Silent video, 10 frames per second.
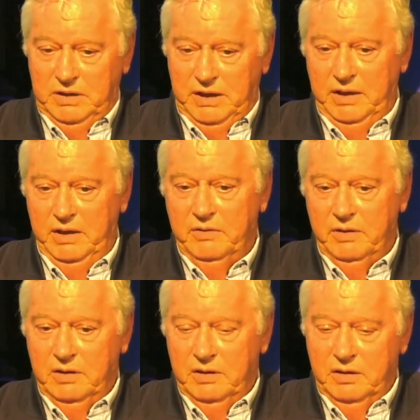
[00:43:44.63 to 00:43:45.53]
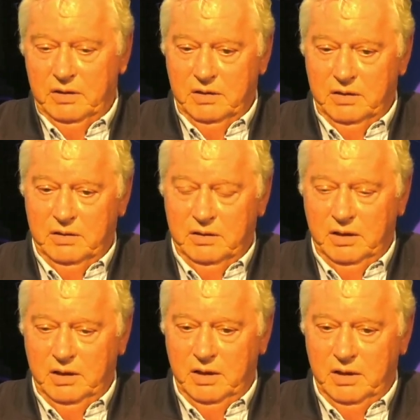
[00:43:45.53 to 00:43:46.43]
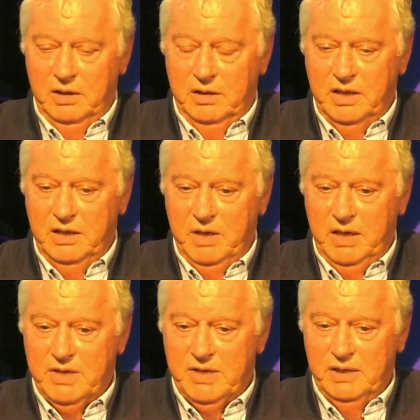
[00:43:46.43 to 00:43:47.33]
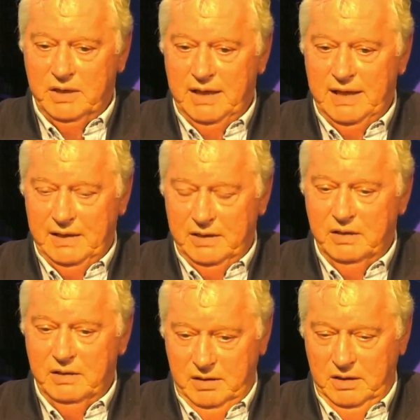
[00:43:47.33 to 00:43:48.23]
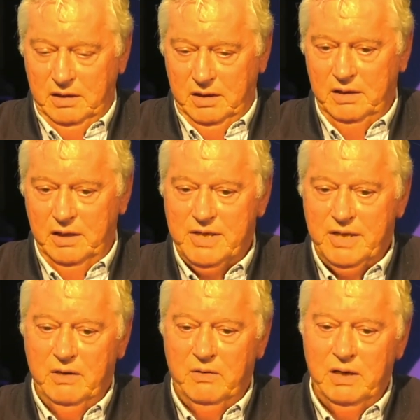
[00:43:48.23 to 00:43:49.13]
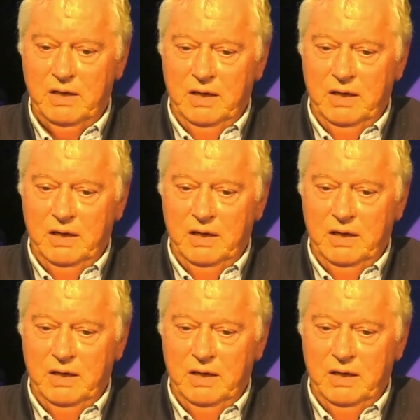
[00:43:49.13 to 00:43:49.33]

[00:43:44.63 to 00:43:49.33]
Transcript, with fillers: any of the, the, the, the teammates that he had in, in this era.